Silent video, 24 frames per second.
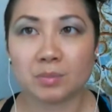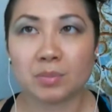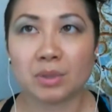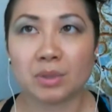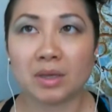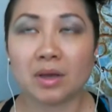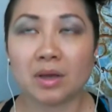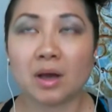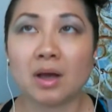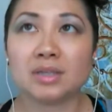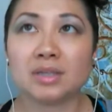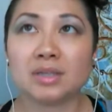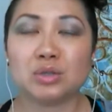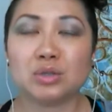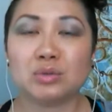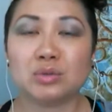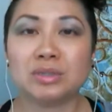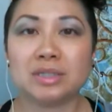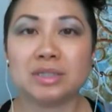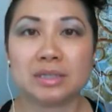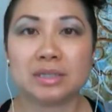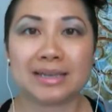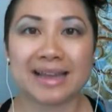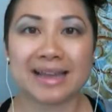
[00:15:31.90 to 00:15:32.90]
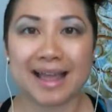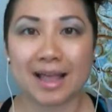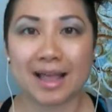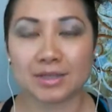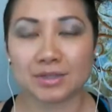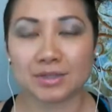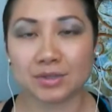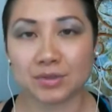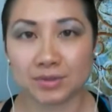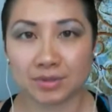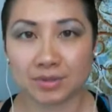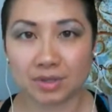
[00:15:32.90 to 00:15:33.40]
because you didn't
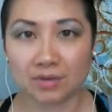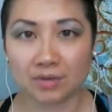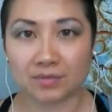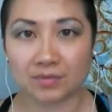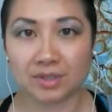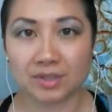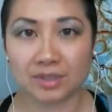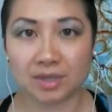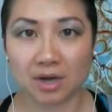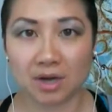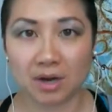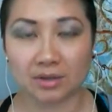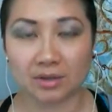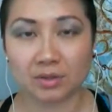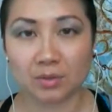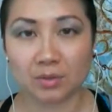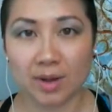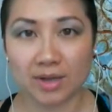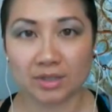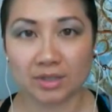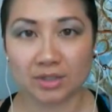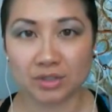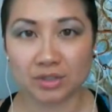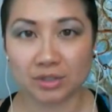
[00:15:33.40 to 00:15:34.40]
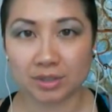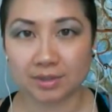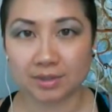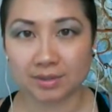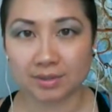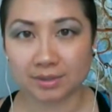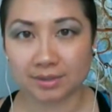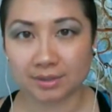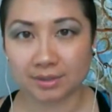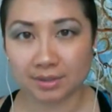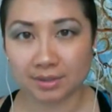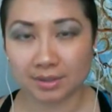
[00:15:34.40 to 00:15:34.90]
ask yourself these hard
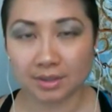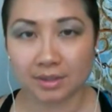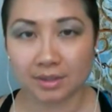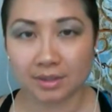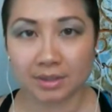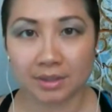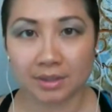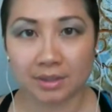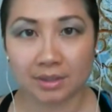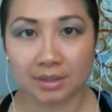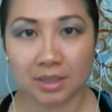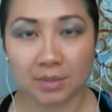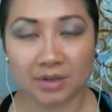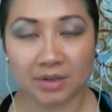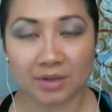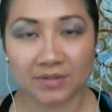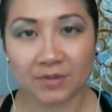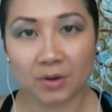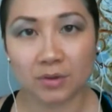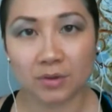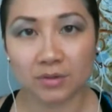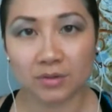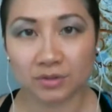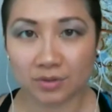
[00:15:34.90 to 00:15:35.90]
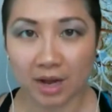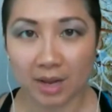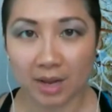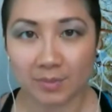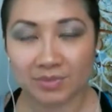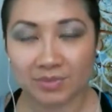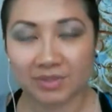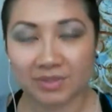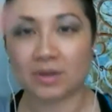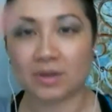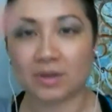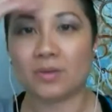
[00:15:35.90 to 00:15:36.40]
questions. Now my phone
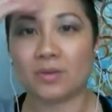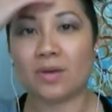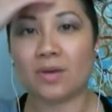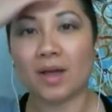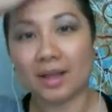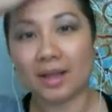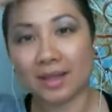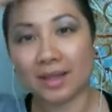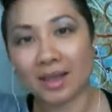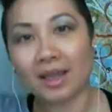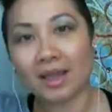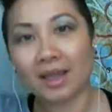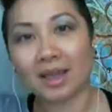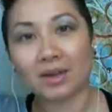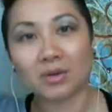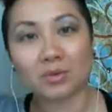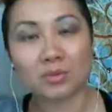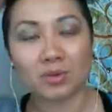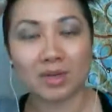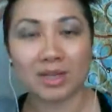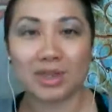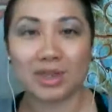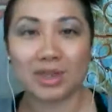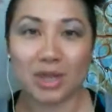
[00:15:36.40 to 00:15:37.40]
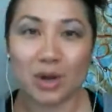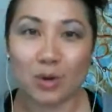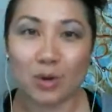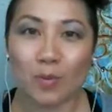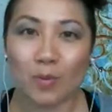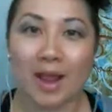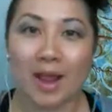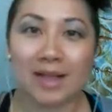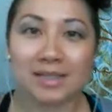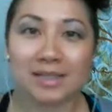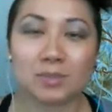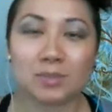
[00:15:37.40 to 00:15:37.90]
dropped, so I can't read the
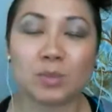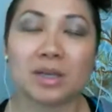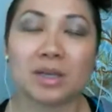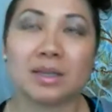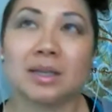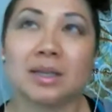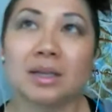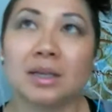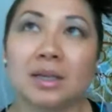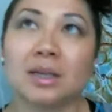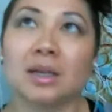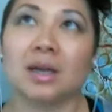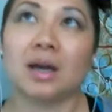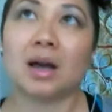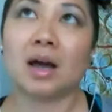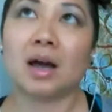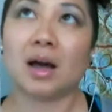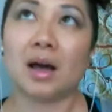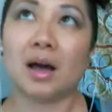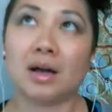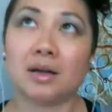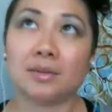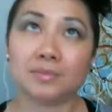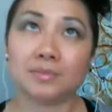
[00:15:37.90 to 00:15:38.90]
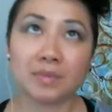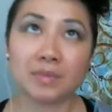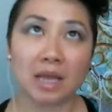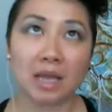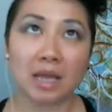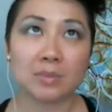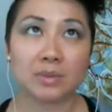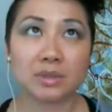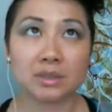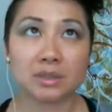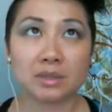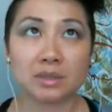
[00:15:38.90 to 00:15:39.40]
rest, but
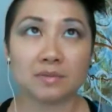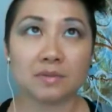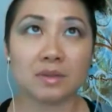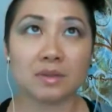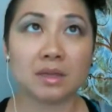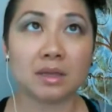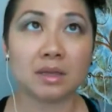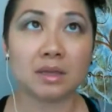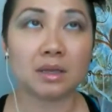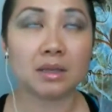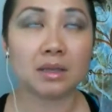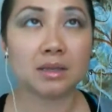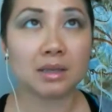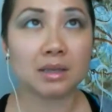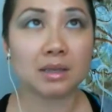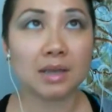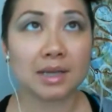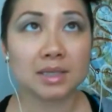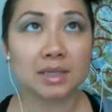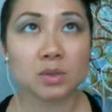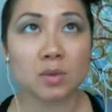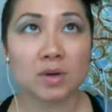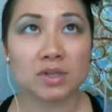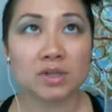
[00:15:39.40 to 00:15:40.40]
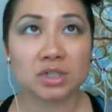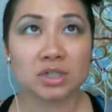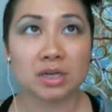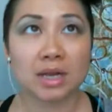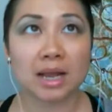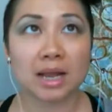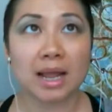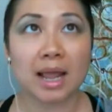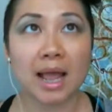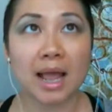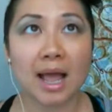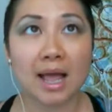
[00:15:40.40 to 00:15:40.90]
I believe the next question
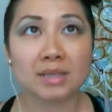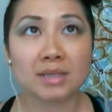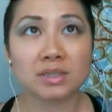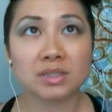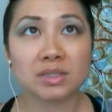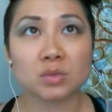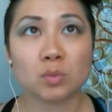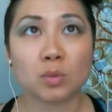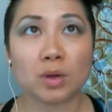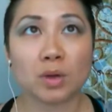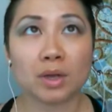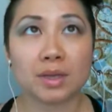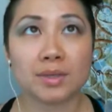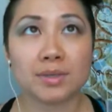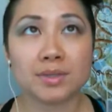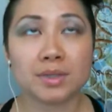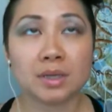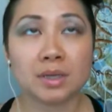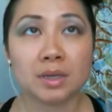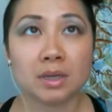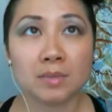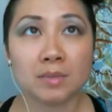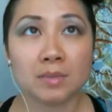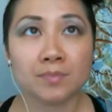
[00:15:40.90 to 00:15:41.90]
I asked was,